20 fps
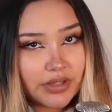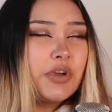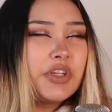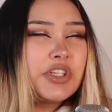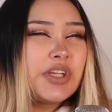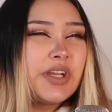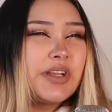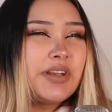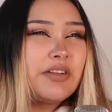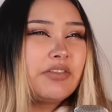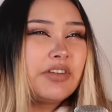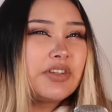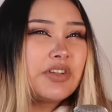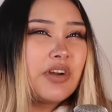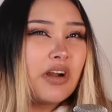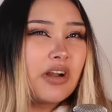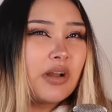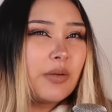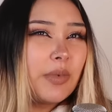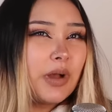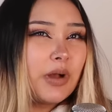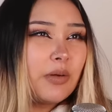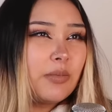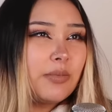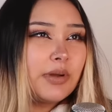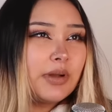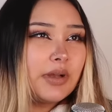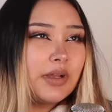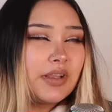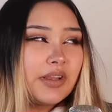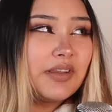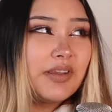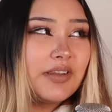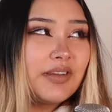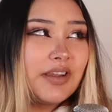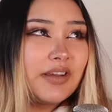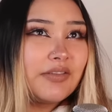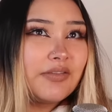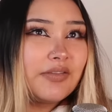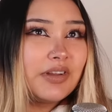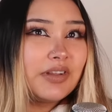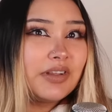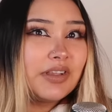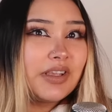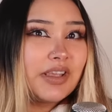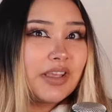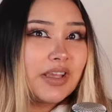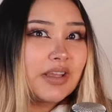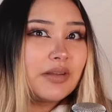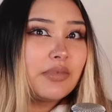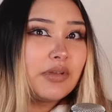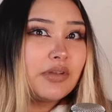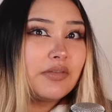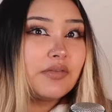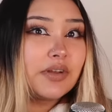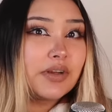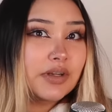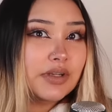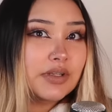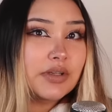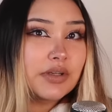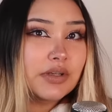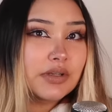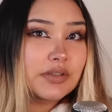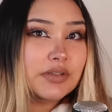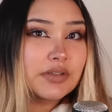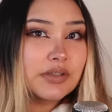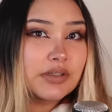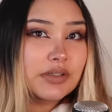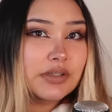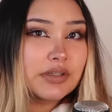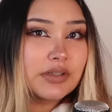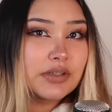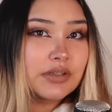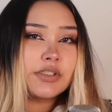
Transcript: which I never talk about, but it definitely can be very toxic.